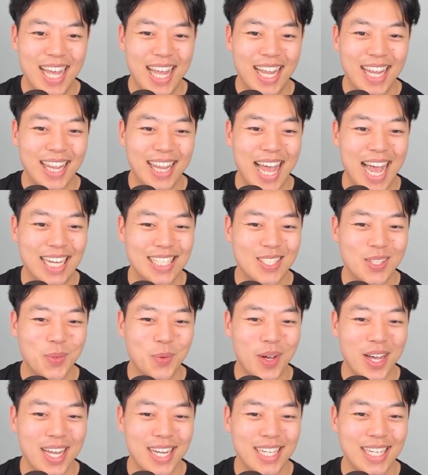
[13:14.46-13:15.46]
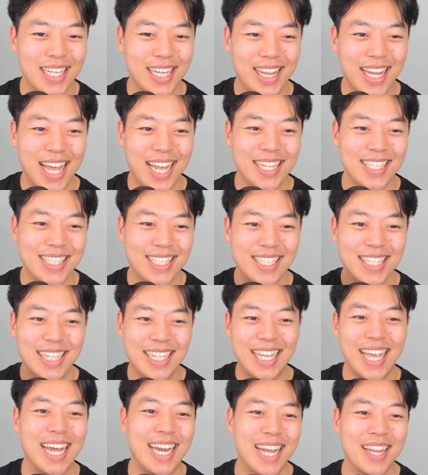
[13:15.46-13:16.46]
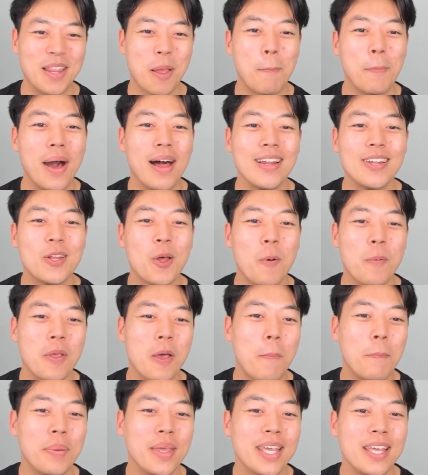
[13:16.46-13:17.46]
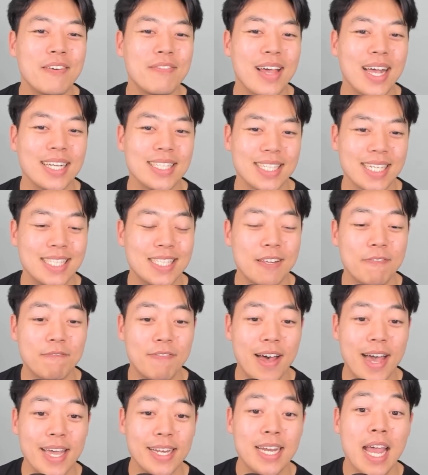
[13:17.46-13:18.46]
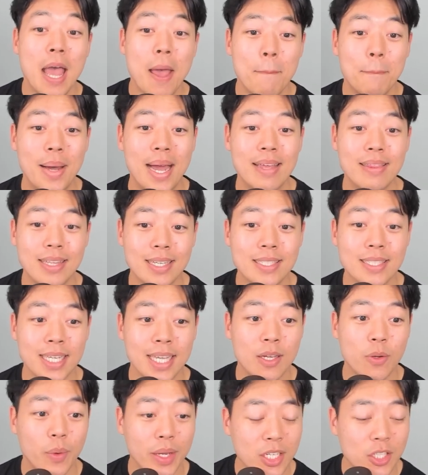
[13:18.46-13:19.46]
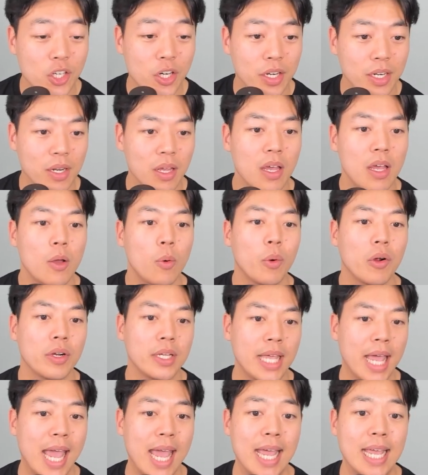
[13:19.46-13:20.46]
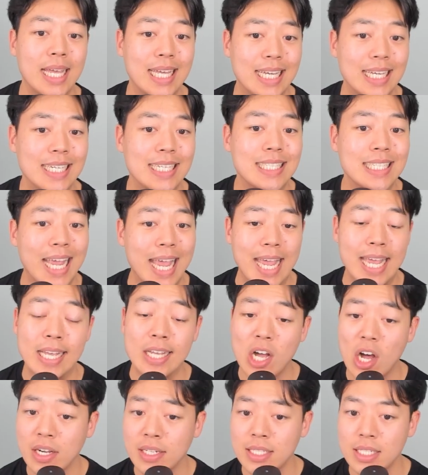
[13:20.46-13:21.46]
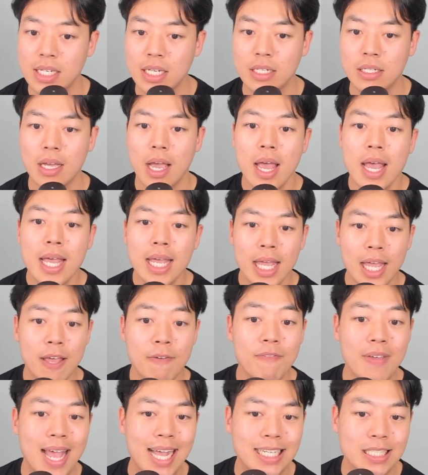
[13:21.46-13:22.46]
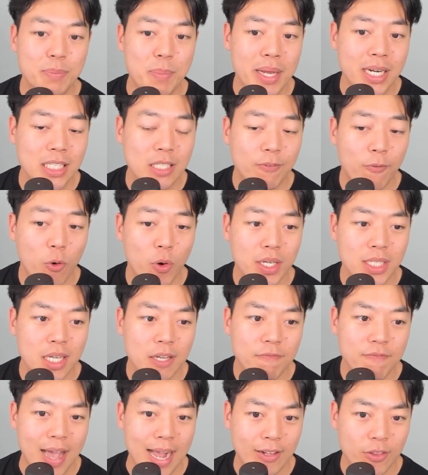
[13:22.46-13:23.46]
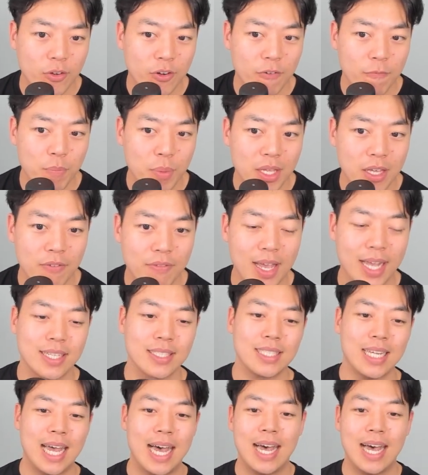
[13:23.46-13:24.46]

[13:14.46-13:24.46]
Last one, let's get it. The polynomial p of x is defined by this equation, where k is a constant. If x minus 4 is a factor of p of x,